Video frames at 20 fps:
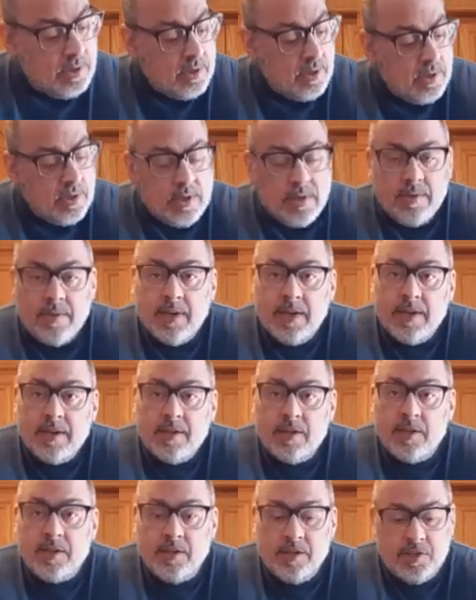then
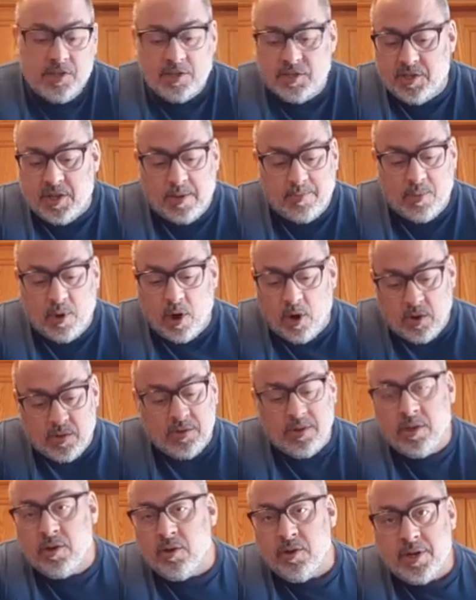you just dump all the
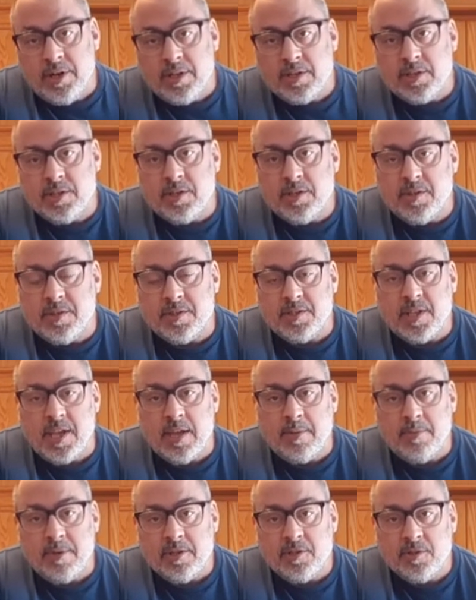ingredients into the stand
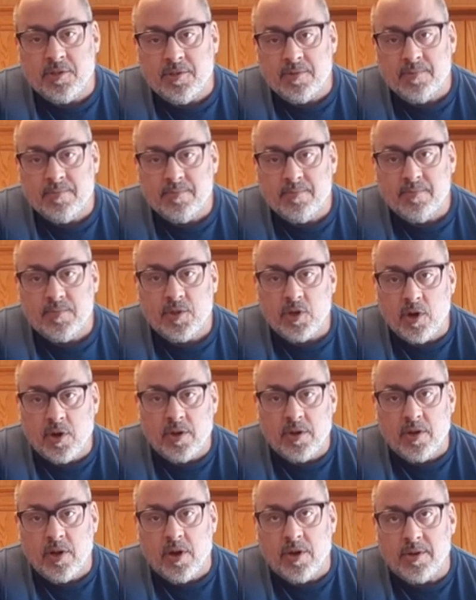mixer, turn it
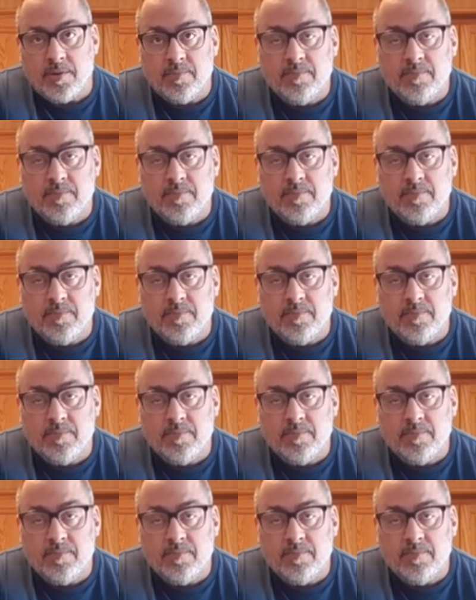on